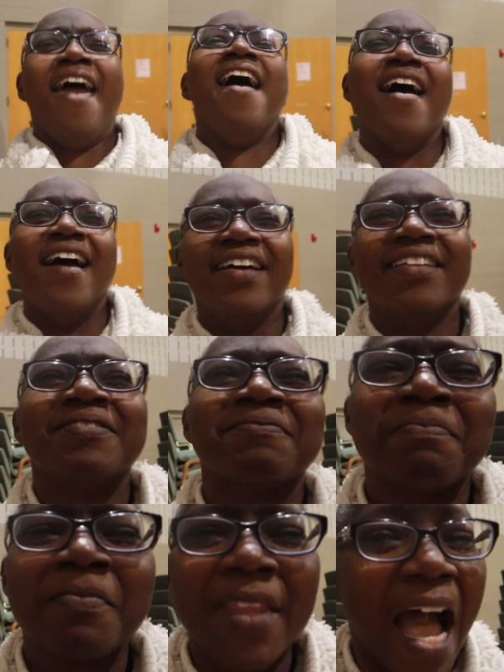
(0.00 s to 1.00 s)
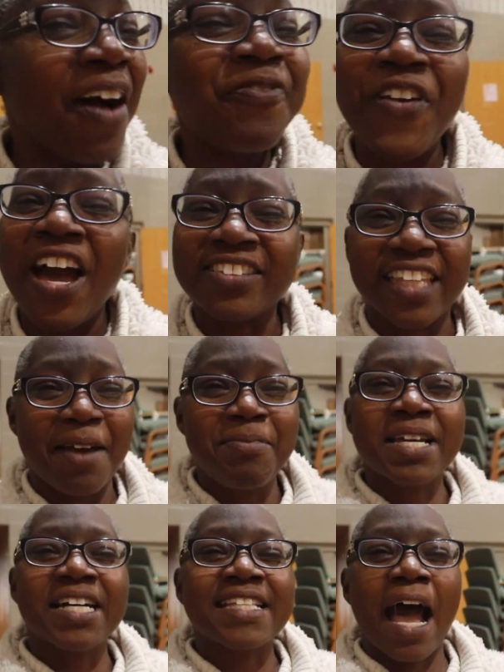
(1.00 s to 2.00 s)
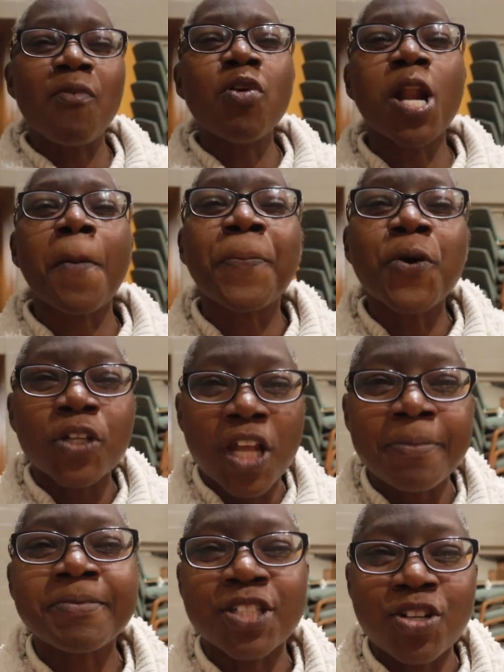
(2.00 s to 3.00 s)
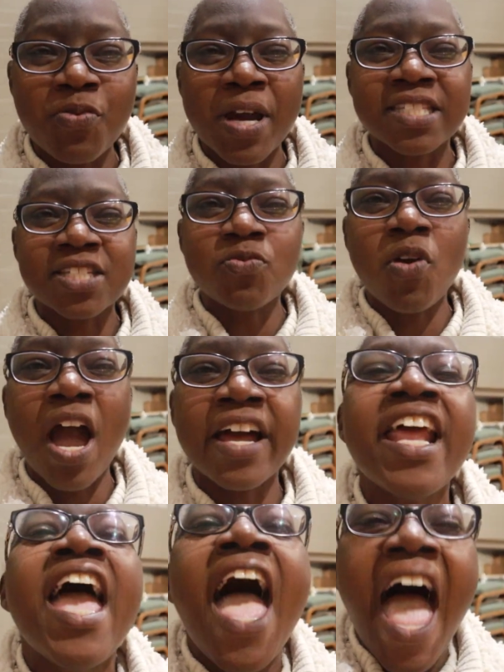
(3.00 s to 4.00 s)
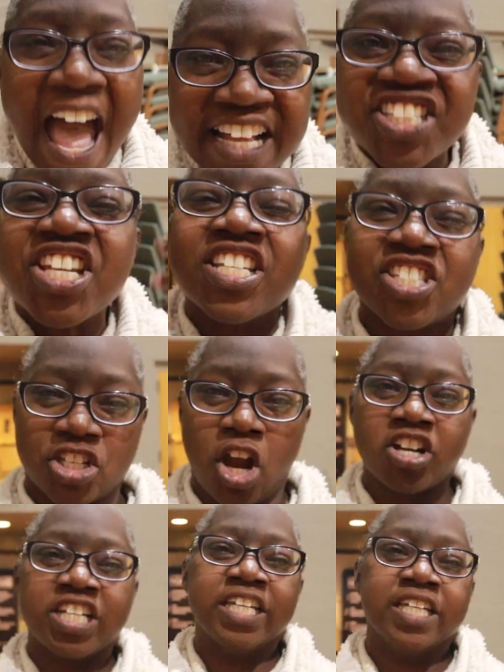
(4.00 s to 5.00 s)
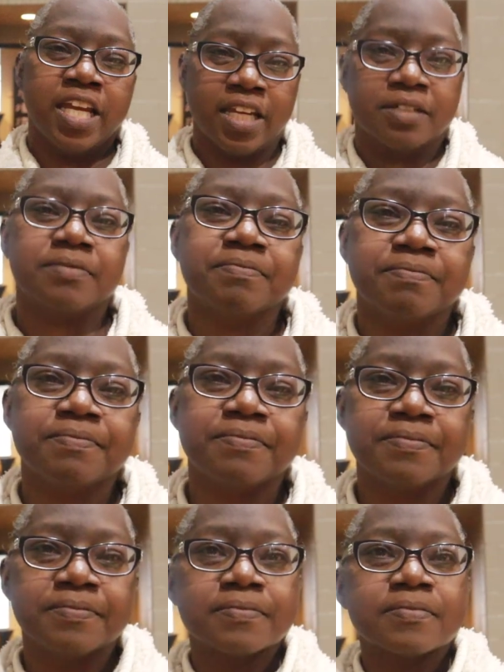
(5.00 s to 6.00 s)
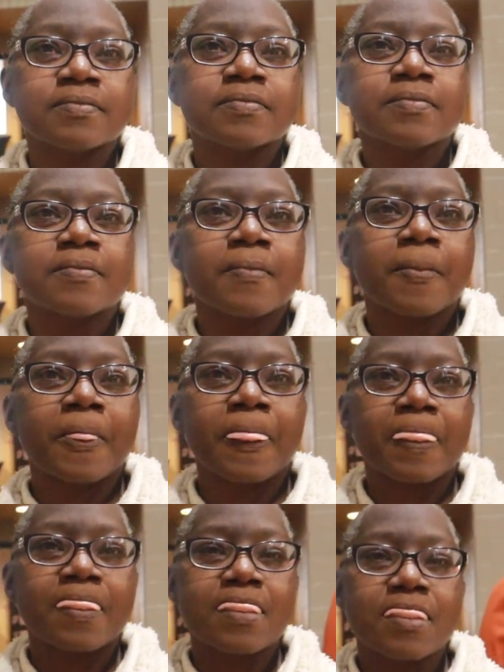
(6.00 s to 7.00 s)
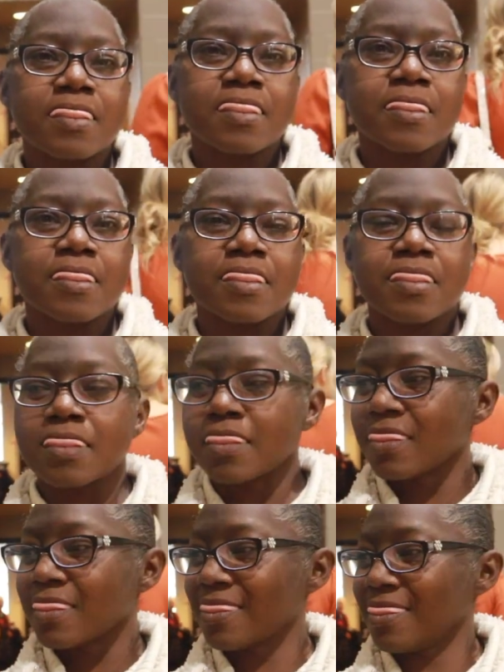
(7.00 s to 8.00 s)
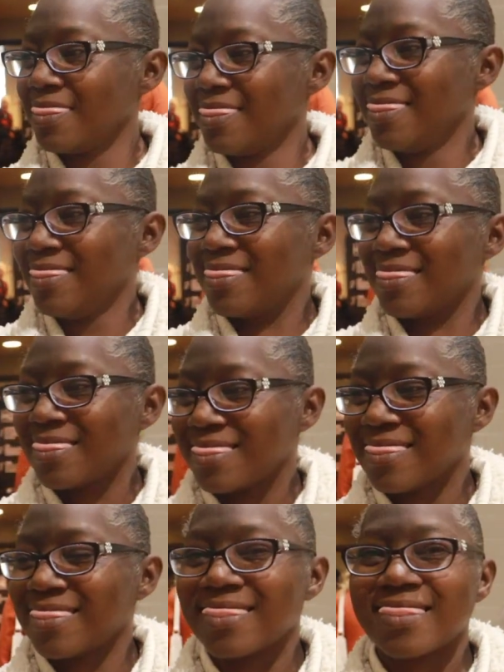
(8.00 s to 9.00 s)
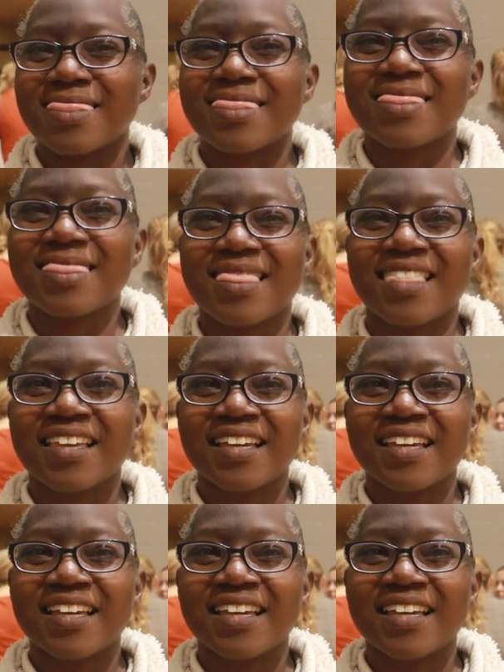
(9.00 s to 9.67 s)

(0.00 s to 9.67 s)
You felt that, huh? I felt that because I want to pull up to the restaurant yeah. and just start eating. Mom, that is B.I.G. Mom, that is B.I.G. I